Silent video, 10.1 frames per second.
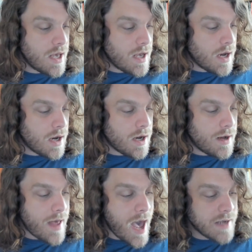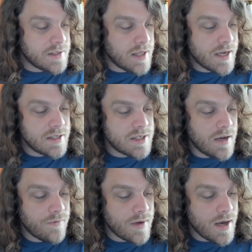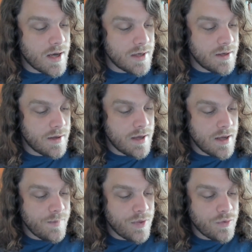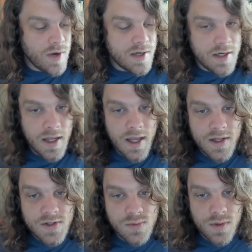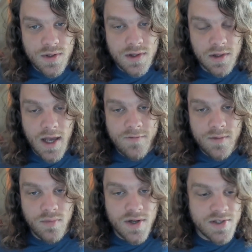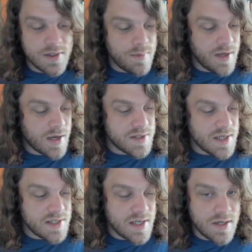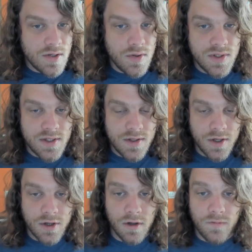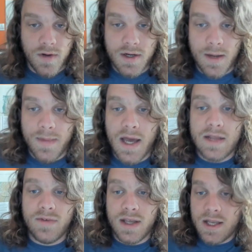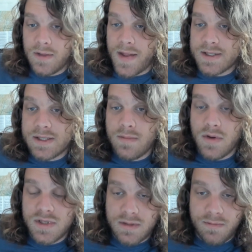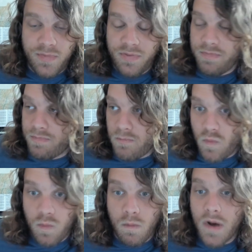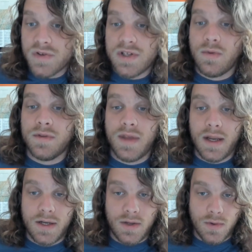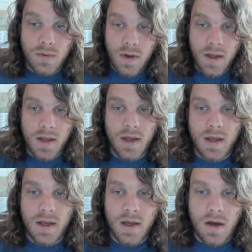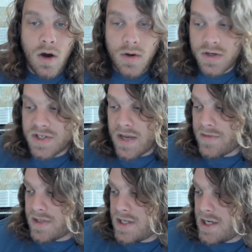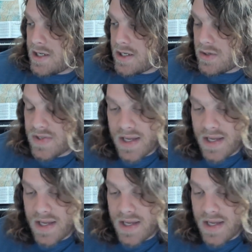uh, acting like a tough guy, threatening kids with life in prison because they sent nudes to their girlfriend. I'm not even kidding. That's the most, mostly what they do. Oh, you're 17 and you sent